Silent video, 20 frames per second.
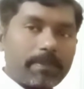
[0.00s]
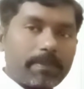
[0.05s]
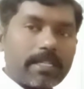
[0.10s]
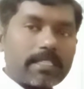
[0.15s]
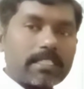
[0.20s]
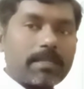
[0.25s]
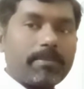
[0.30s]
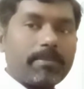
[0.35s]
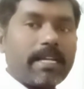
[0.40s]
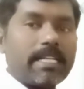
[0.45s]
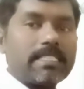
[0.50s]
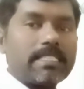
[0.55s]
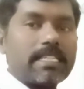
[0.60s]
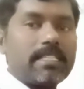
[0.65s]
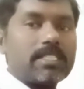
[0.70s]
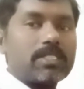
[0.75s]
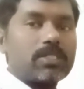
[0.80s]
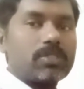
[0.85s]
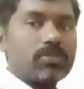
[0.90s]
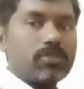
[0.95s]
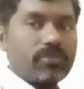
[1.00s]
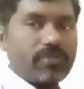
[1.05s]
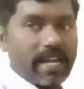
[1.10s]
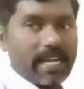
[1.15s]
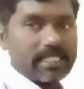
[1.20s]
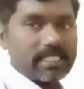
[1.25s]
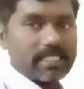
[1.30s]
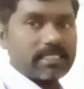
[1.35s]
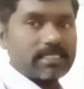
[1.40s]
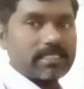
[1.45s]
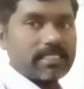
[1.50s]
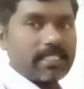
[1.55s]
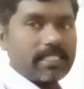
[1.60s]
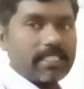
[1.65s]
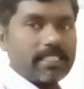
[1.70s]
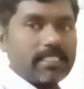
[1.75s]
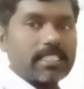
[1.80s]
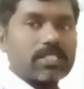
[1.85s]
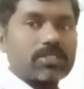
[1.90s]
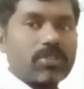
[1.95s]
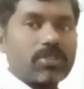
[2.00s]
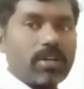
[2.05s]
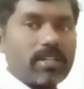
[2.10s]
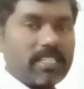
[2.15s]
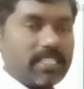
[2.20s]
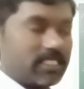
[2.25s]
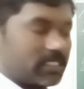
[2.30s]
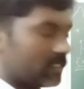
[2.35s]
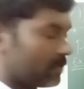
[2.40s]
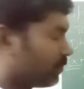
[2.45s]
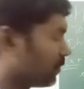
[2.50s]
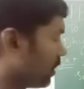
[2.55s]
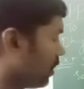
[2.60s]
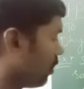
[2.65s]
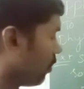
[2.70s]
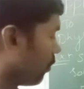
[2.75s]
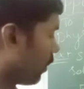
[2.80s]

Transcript: upon the majorly two factors in the solids.